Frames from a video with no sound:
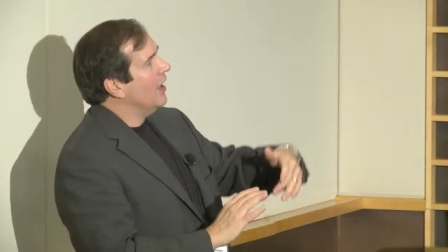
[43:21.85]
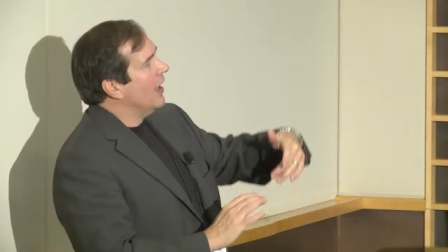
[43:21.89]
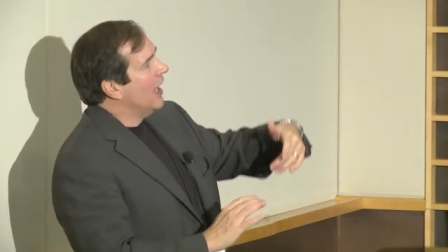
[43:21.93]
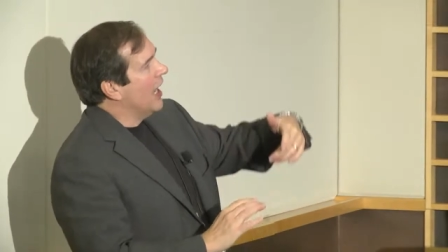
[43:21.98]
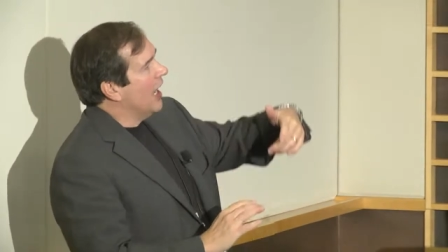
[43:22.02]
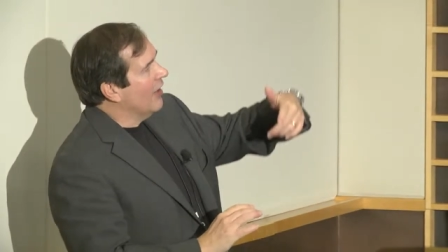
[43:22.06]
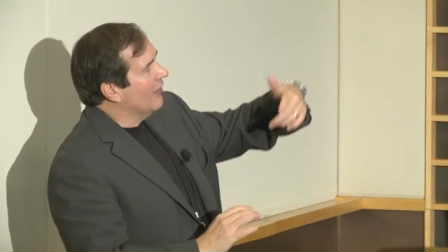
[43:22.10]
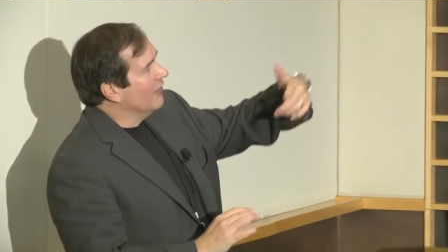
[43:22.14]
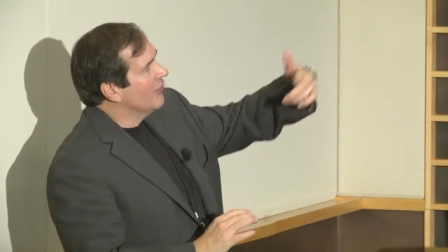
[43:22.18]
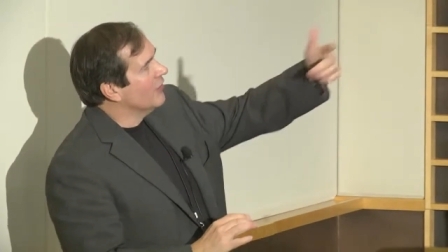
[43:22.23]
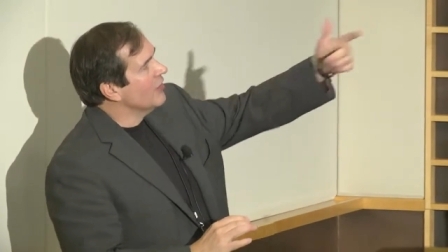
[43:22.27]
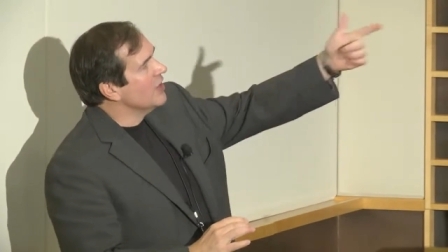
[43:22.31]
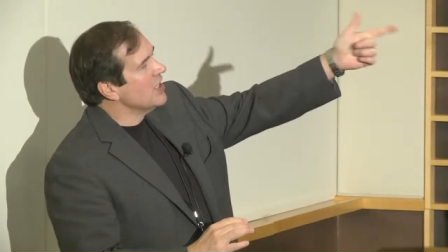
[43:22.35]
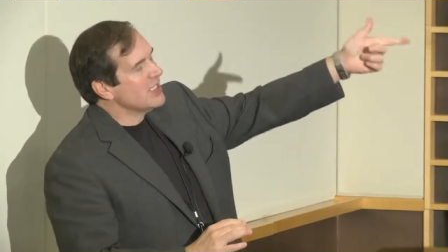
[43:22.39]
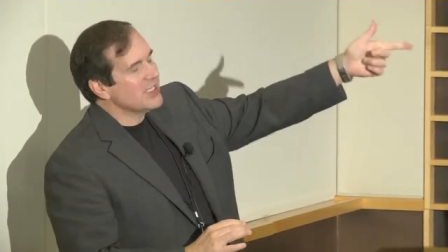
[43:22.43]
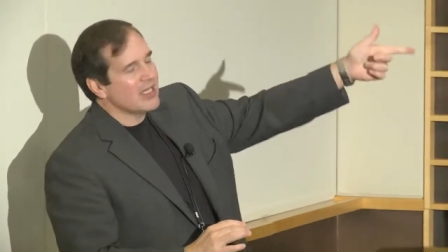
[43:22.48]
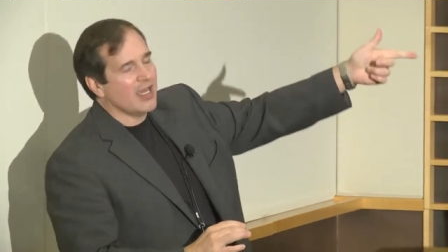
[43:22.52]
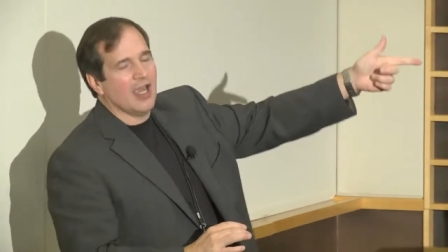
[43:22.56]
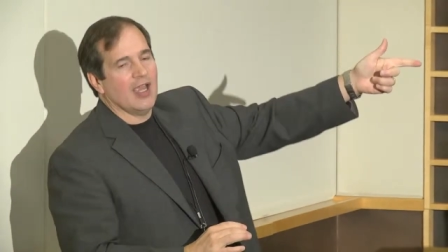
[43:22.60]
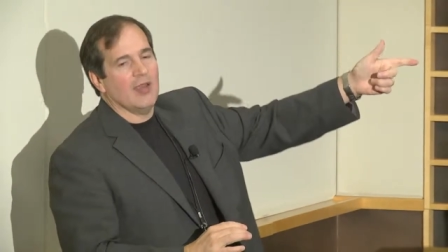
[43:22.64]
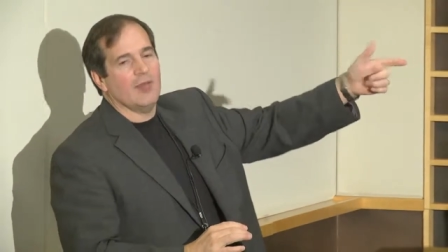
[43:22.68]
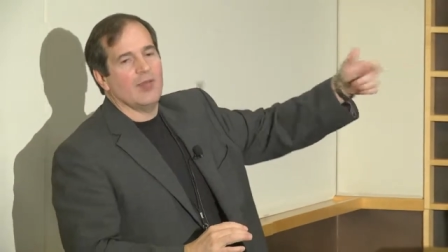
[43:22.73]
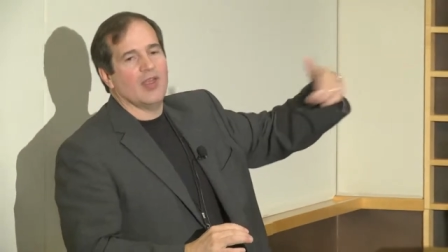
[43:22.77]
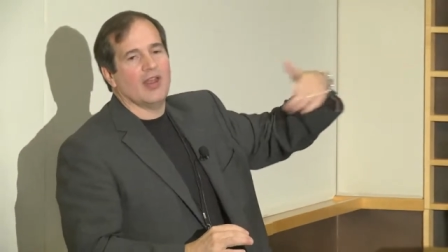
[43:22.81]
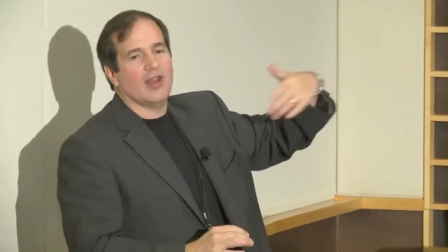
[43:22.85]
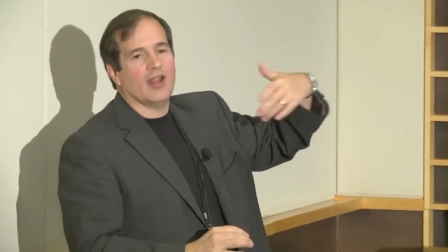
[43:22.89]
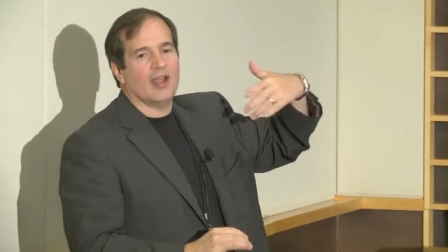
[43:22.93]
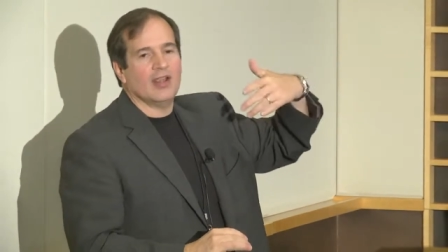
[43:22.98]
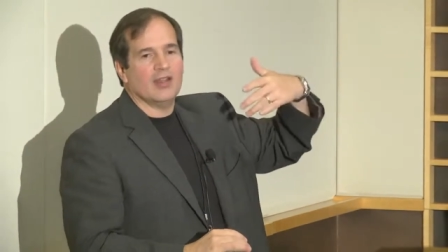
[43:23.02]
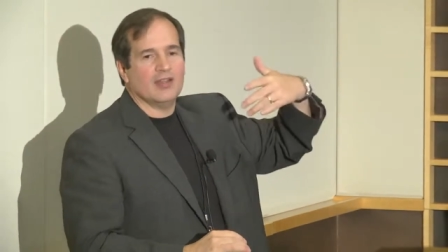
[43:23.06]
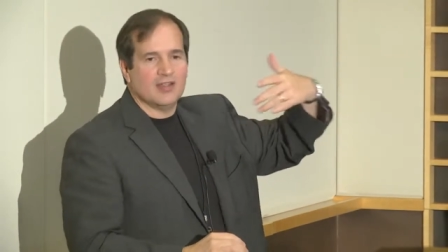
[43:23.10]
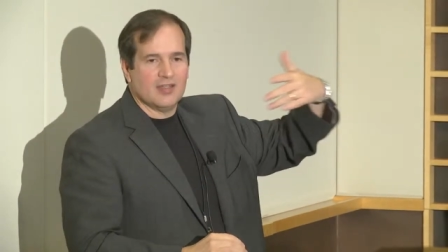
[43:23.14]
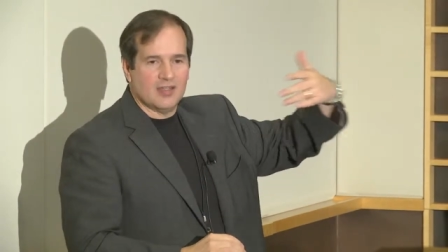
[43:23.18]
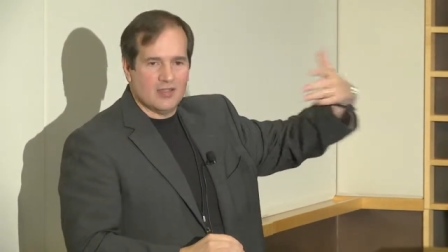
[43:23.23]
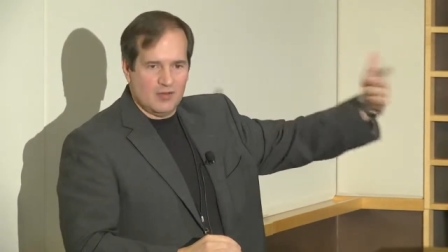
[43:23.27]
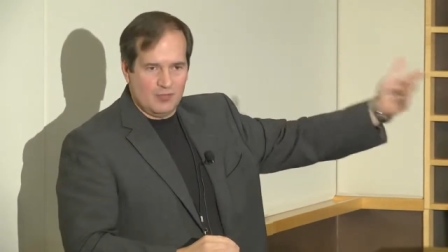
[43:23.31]
every time that I
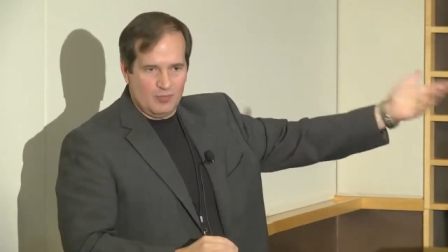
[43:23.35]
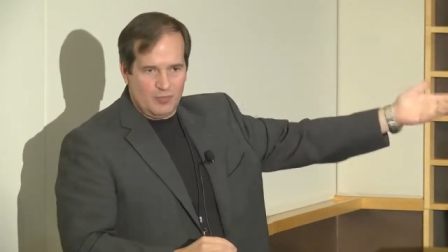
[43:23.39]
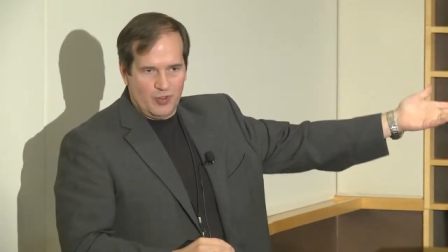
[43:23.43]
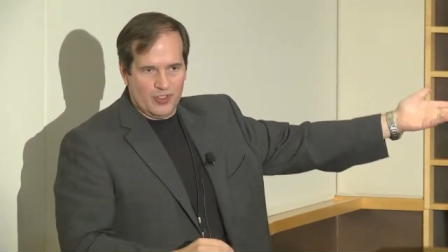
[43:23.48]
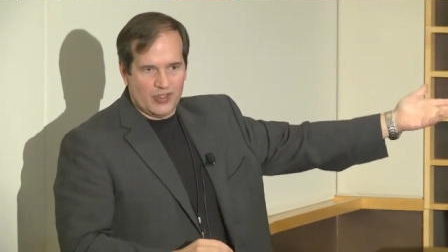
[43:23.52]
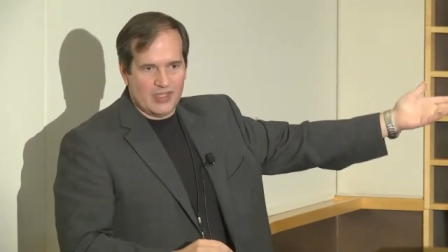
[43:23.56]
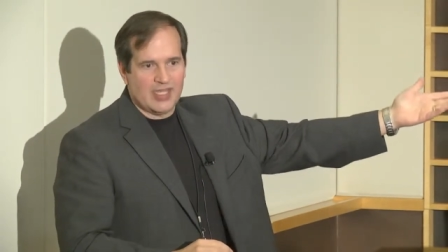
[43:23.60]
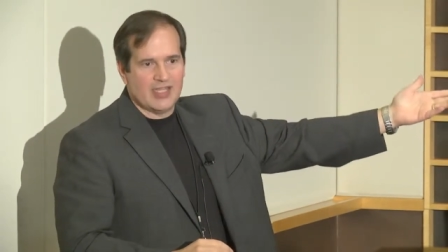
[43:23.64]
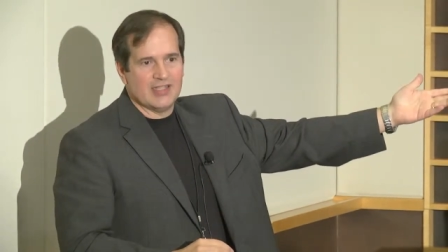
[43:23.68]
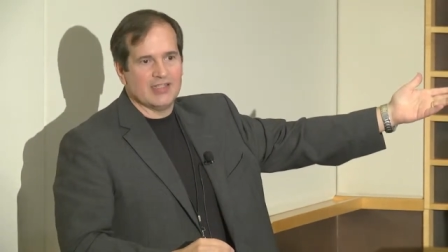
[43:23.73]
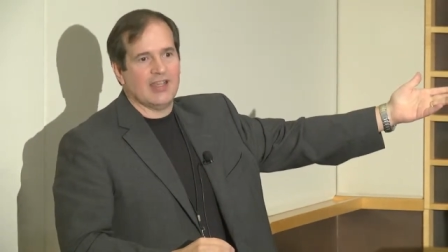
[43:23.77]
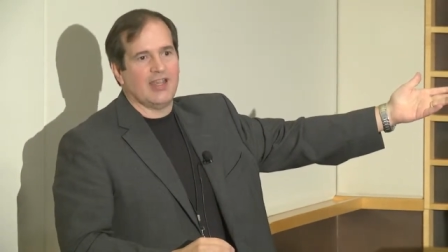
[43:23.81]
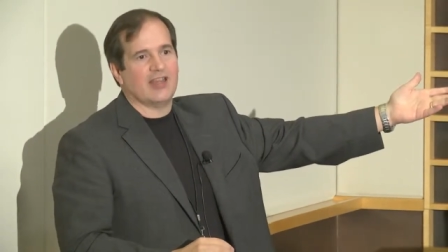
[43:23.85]
put these